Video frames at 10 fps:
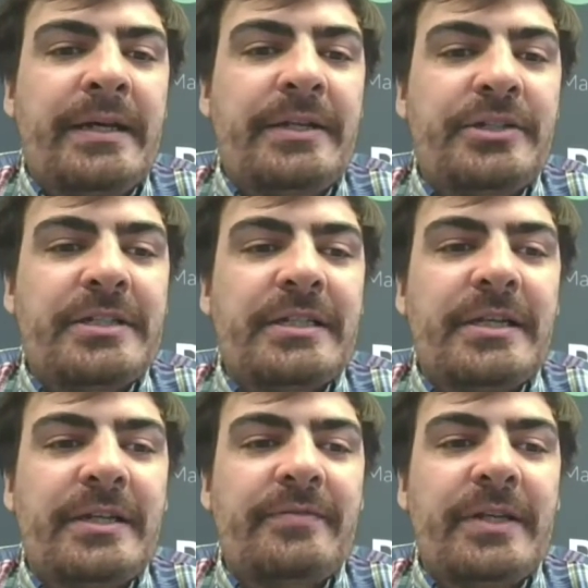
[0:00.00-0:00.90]
and she has
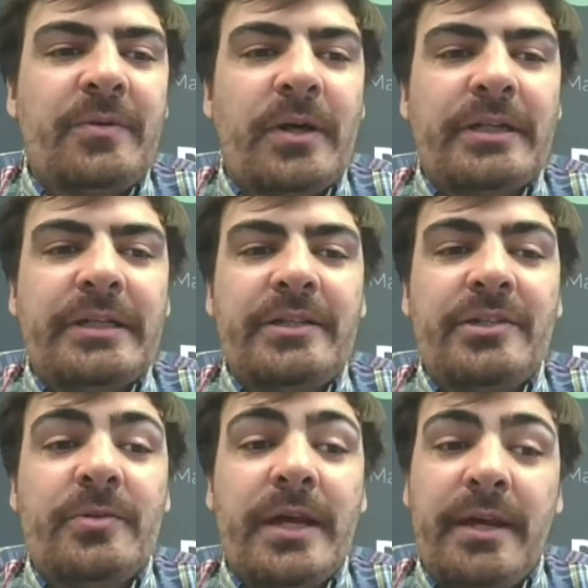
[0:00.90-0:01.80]
lived and worked in the
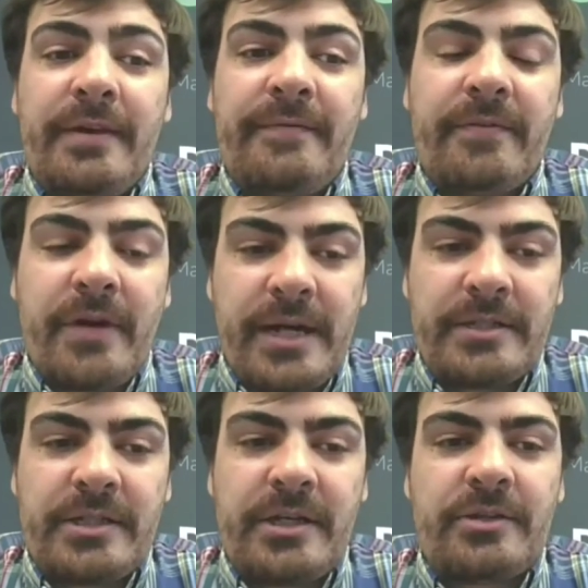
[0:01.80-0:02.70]
UK, France,